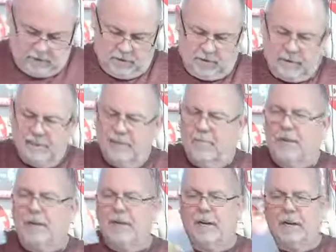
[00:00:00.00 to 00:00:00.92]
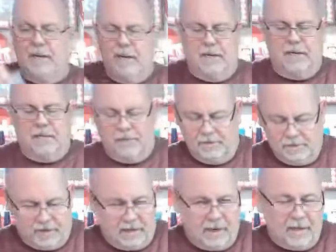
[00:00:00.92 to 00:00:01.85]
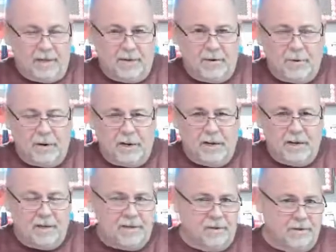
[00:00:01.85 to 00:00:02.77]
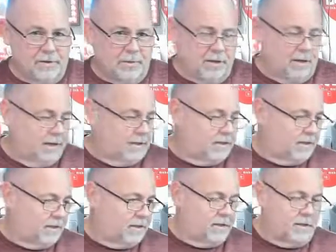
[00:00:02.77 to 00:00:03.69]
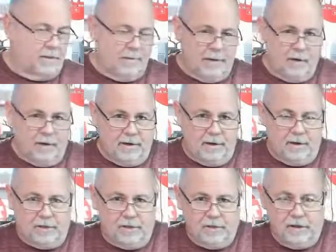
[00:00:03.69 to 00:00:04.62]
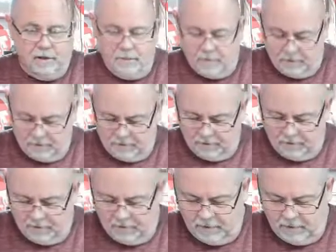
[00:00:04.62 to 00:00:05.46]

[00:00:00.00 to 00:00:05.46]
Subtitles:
they sent me a ton of nozzles. I got like 20 nozzles with this, my Kickstarter one too.